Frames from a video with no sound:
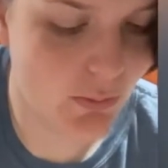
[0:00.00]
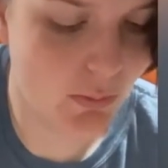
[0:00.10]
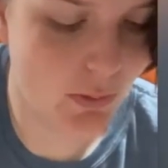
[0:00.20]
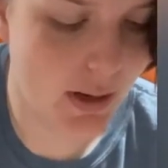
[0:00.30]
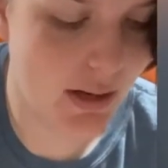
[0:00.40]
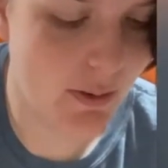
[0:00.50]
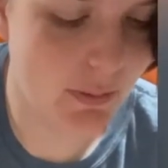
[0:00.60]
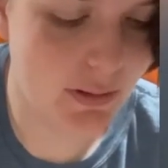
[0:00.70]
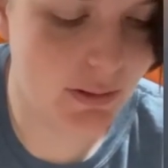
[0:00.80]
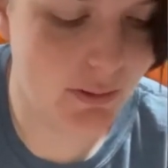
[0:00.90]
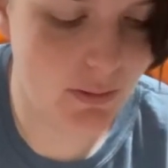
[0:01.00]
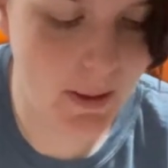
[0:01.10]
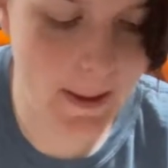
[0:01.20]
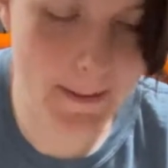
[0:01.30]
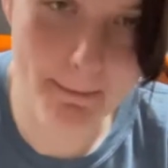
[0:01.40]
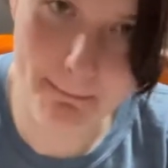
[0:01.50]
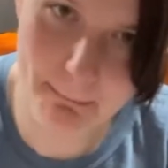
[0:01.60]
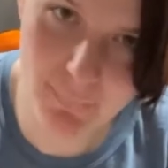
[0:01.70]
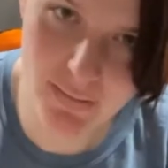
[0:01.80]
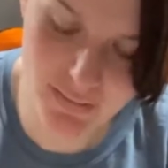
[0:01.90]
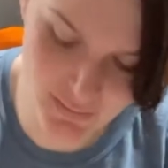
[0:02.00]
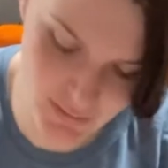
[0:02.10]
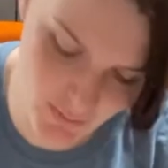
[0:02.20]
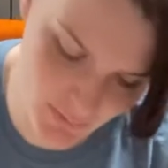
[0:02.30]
write our little note